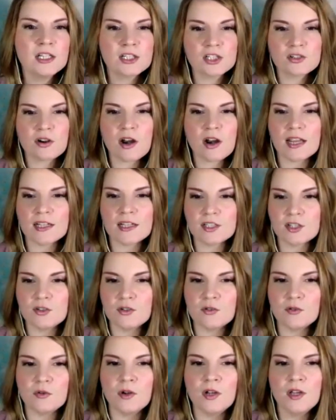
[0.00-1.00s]
to try
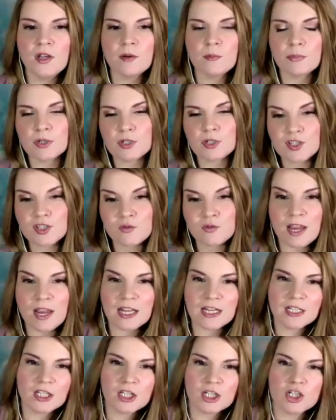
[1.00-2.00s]
to
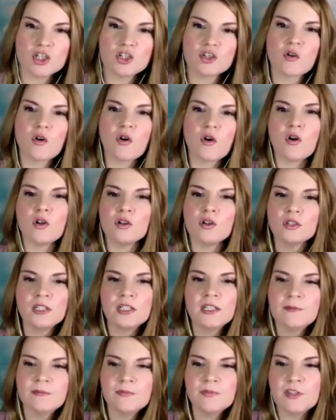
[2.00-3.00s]
persuade, cajole,